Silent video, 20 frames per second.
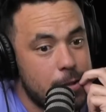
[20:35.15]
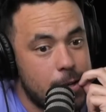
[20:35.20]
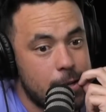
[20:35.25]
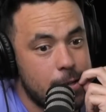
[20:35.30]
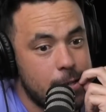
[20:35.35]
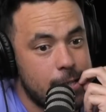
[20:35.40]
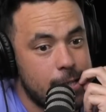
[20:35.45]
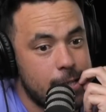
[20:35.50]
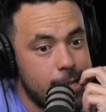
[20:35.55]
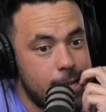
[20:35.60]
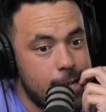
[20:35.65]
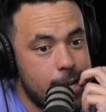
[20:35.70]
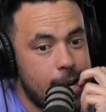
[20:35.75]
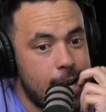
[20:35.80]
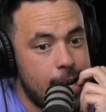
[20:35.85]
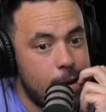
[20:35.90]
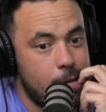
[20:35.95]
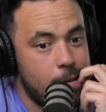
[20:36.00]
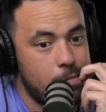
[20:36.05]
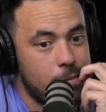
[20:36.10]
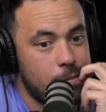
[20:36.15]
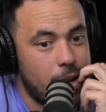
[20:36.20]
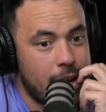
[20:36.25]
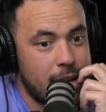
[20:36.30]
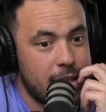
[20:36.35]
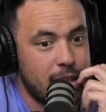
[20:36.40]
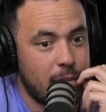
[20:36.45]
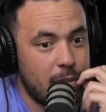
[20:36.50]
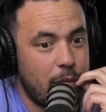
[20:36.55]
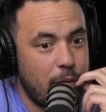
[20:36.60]
Honestly, like I
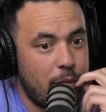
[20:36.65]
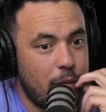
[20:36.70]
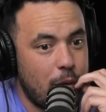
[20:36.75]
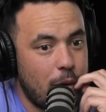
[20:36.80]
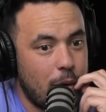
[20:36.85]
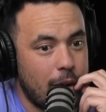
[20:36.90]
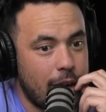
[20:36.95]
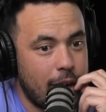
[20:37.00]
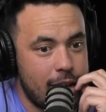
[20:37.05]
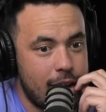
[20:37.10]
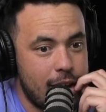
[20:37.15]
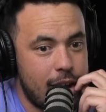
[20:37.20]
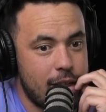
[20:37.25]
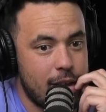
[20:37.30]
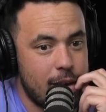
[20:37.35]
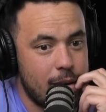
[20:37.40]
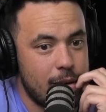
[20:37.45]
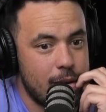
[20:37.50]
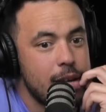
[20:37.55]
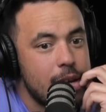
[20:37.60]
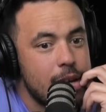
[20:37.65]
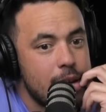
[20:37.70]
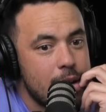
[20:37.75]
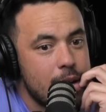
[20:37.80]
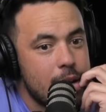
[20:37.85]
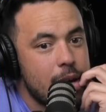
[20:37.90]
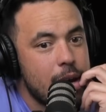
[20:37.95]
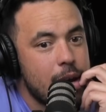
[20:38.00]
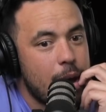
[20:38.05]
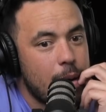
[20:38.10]
said before, like you either
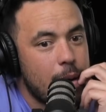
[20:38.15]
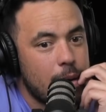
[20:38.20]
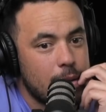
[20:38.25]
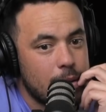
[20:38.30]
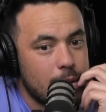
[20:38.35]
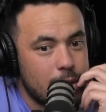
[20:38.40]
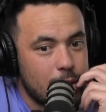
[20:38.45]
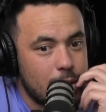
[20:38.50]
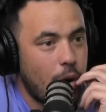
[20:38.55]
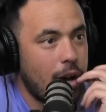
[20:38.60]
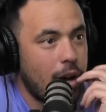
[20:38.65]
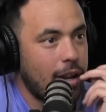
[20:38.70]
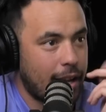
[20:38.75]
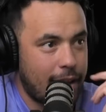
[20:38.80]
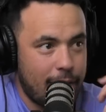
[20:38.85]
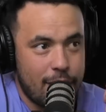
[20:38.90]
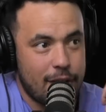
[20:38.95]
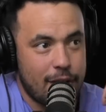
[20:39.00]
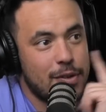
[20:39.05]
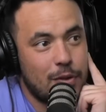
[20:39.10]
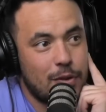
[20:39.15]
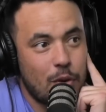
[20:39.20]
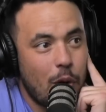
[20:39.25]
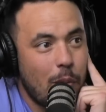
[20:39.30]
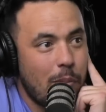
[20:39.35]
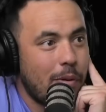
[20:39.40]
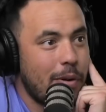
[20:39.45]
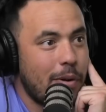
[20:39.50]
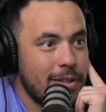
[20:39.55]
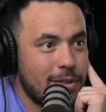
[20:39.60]
score, like if you can score
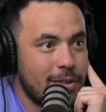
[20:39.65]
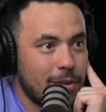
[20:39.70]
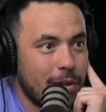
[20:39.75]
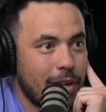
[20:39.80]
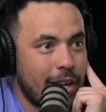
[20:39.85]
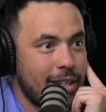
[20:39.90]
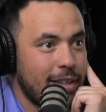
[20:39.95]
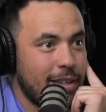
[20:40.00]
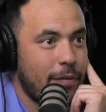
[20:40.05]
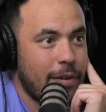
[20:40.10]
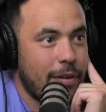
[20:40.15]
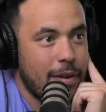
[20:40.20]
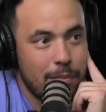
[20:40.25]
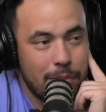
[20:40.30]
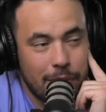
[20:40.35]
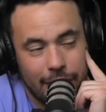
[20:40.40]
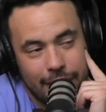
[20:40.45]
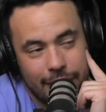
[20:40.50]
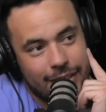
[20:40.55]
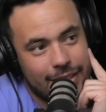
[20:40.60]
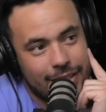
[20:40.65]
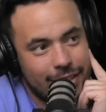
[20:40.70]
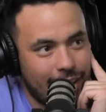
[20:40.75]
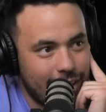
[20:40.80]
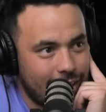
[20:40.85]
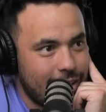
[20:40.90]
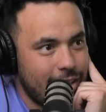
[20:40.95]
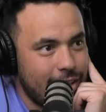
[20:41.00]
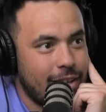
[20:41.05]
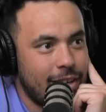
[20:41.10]
points and defend points,
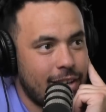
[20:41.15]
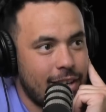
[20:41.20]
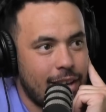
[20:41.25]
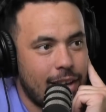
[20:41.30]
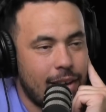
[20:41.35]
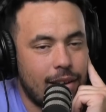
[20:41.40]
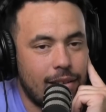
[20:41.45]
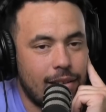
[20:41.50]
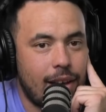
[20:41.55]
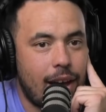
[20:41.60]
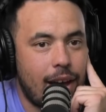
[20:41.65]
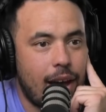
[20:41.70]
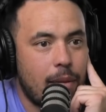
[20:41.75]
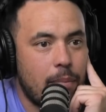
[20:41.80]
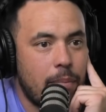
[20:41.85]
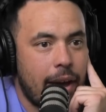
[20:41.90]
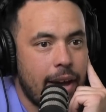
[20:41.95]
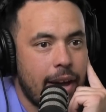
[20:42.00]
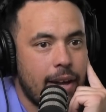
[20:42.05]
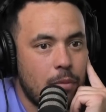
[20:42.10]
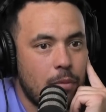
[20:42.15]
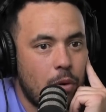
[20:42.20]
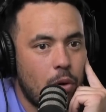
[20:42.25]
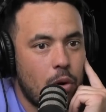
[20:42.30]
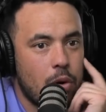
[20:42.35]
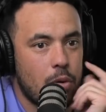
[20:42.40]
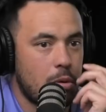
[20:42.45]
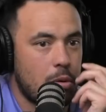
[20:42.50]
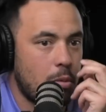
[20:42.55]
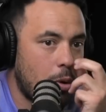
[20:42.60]
like you're gonna get like paid
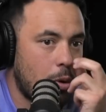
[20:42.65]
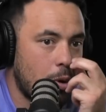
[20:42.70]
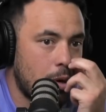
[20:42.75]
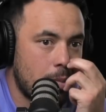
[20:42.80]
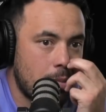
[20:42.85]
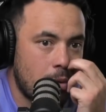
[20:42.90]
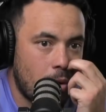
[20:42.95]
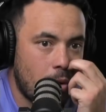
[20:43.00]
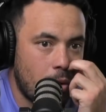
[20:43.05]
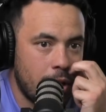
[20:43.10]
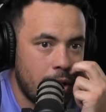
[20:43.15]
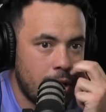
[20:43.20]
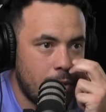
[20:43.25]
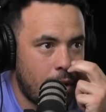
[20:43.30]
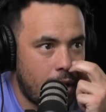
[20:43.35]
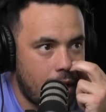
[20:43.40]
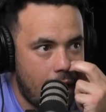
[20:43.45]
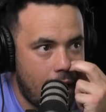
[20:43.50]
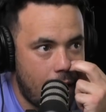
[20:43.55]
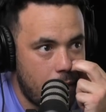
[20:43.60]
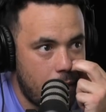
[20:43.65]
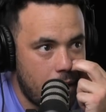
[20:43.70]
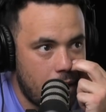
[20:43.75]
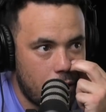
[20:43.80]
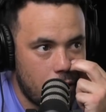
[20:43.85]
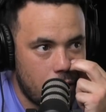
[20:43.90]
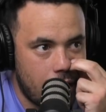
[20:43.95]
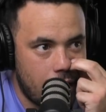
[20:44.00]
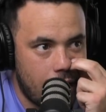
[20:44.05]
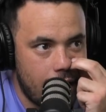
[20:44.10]
more, rewarded more, and you won't have me on
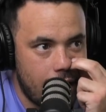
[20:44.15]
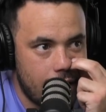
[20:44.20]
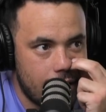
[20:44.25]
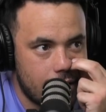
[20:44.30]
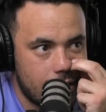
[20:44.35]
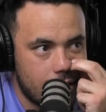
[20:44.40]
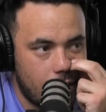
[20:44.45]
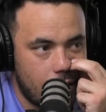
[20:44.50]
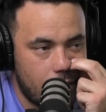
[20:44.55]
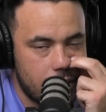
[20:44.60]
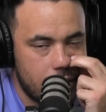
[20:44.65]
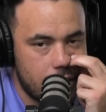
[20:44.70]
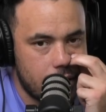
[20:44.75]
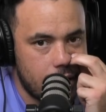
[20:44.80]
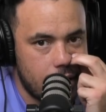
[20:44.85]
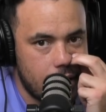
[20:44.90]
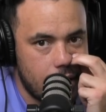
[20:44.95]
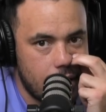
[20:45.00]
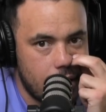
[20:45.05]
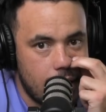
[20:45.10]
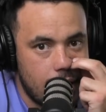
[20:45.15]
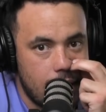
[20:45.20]
your case, obviously.